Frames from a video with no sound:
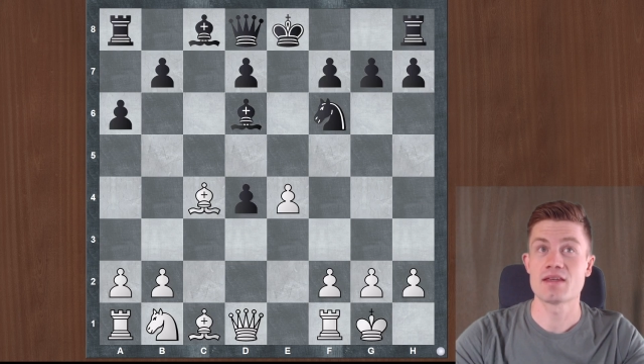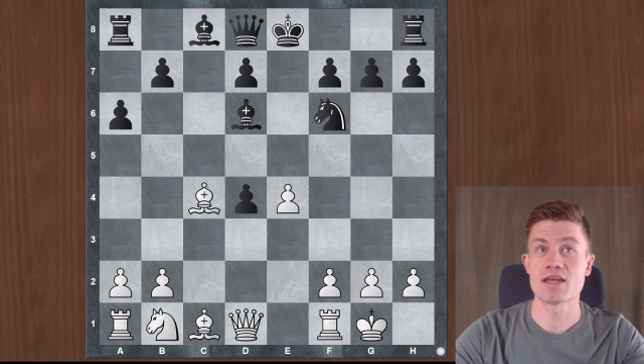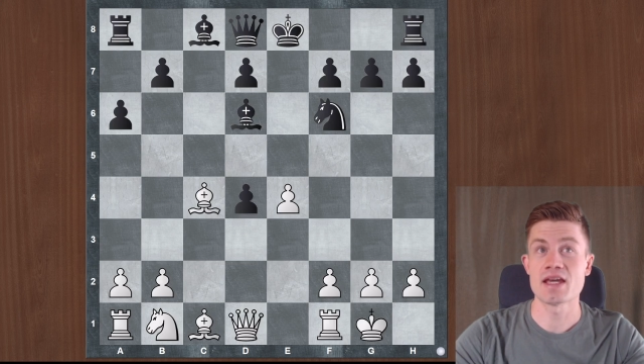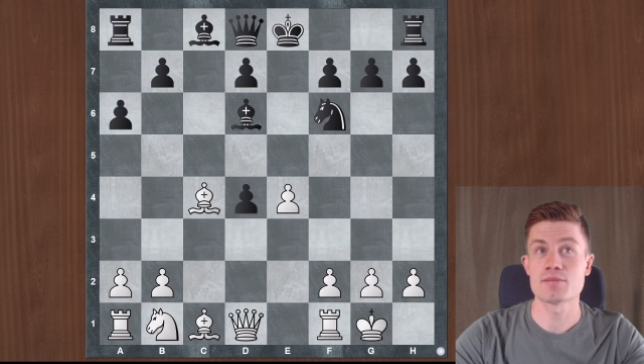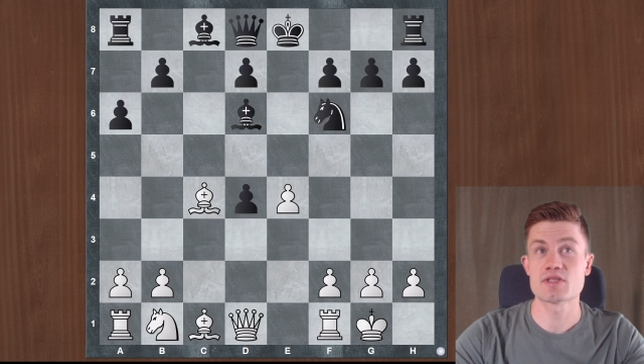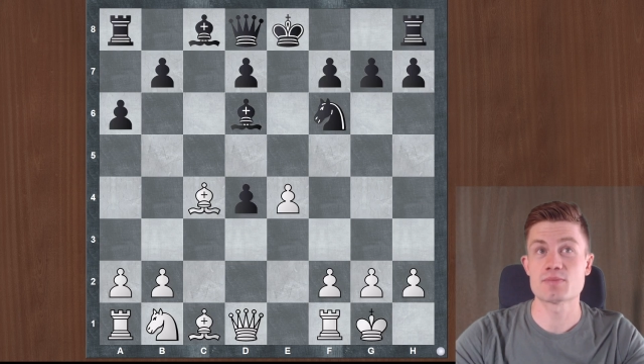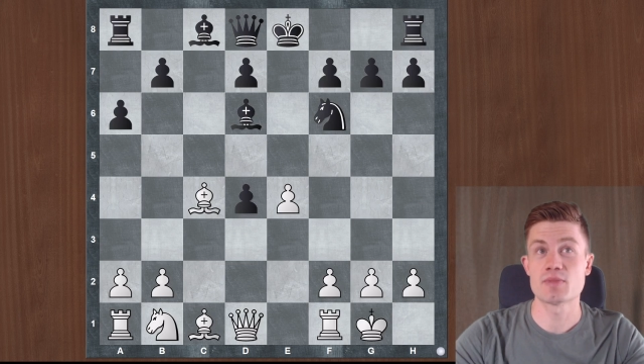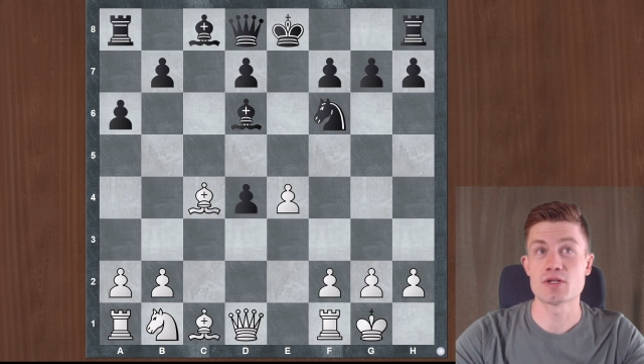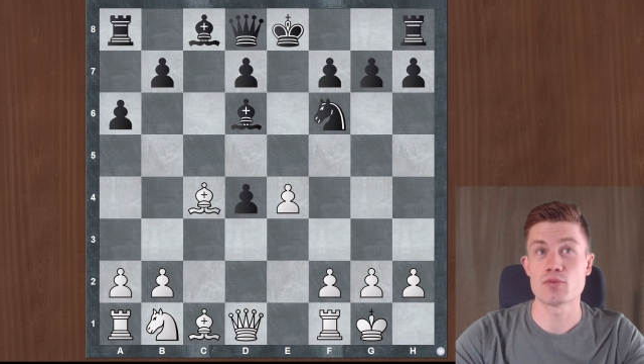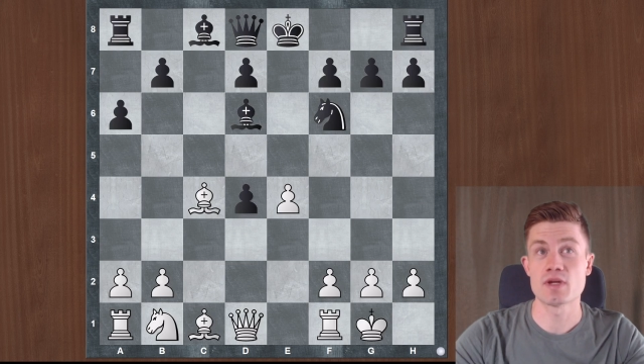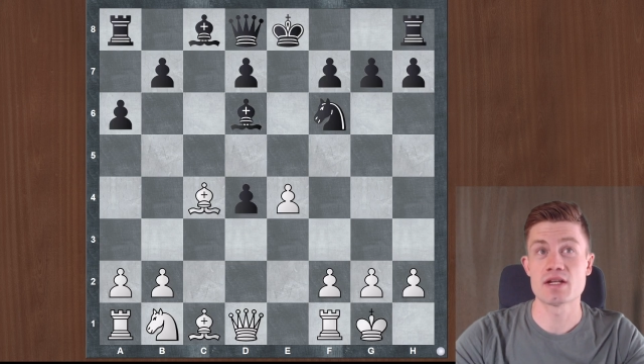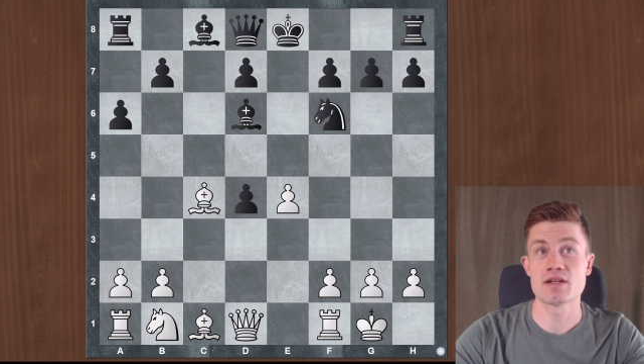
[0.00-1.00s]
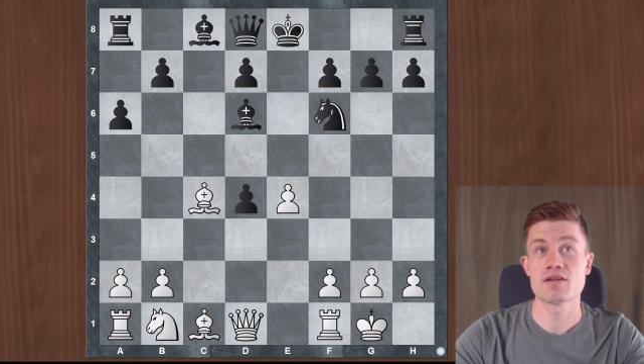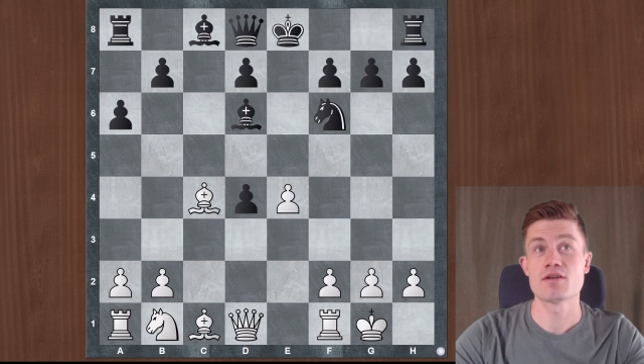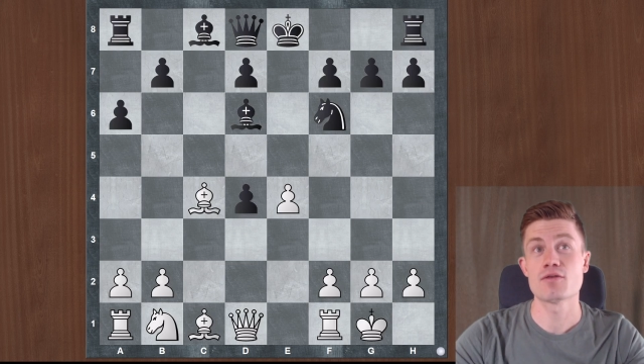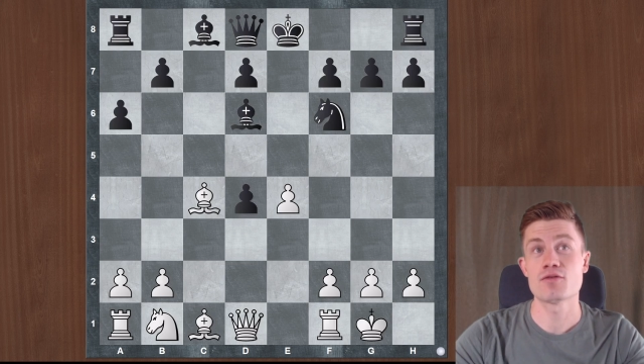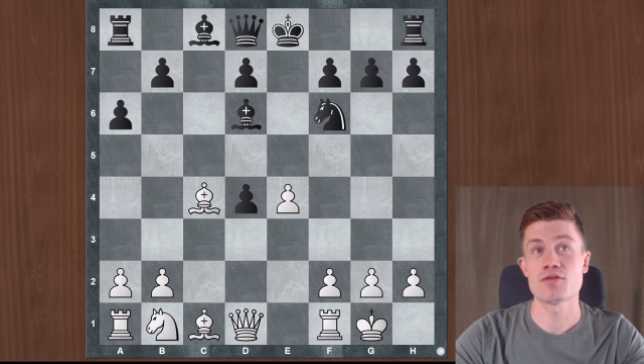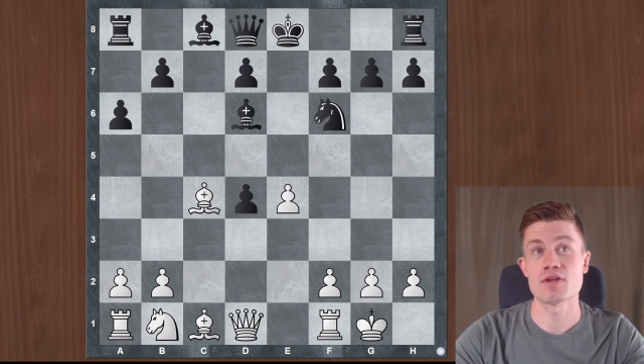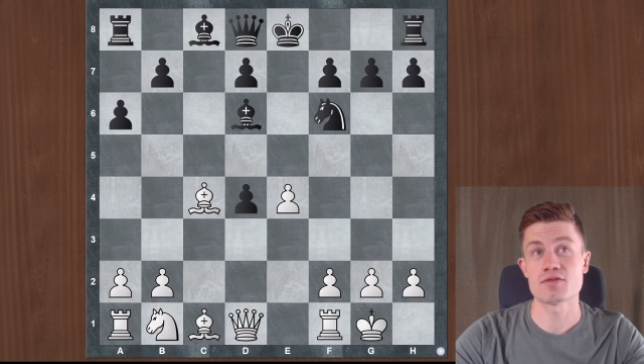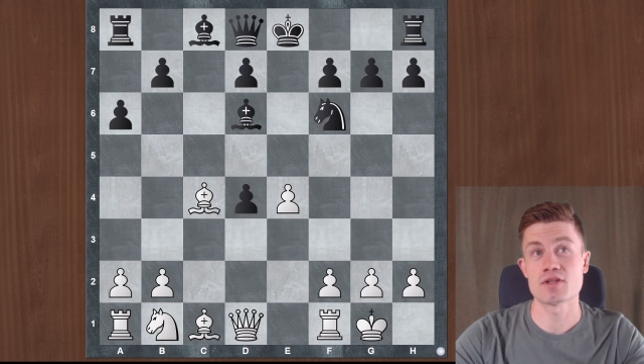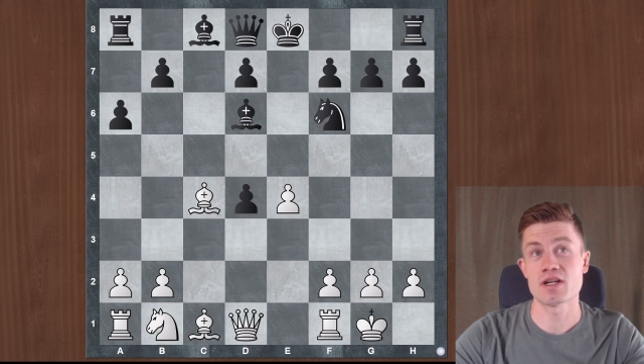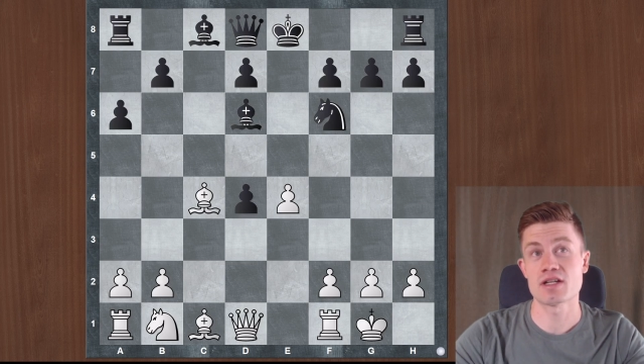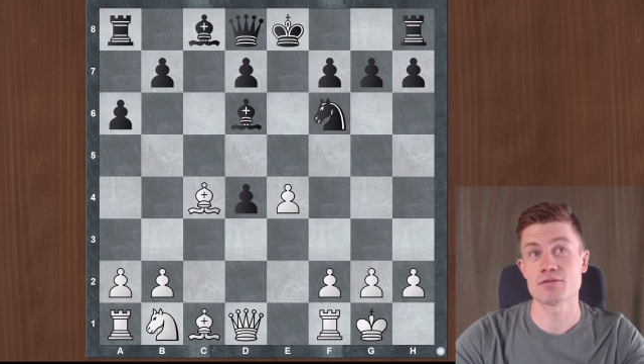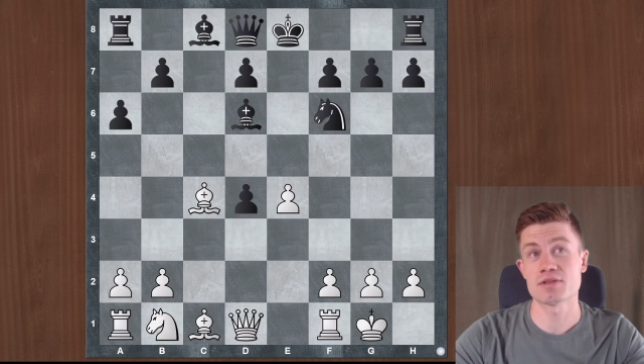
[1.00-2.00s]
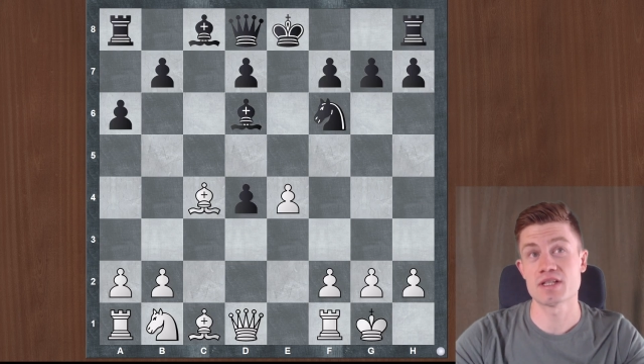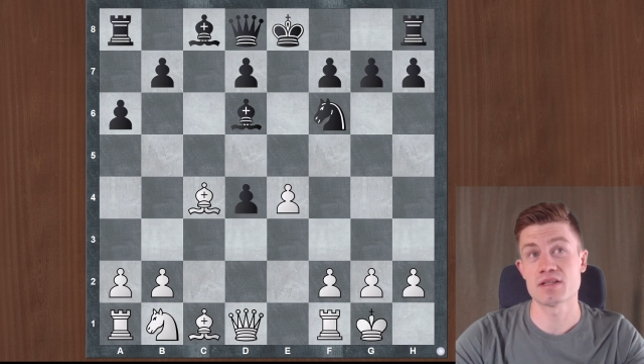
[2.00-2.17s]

games between 1500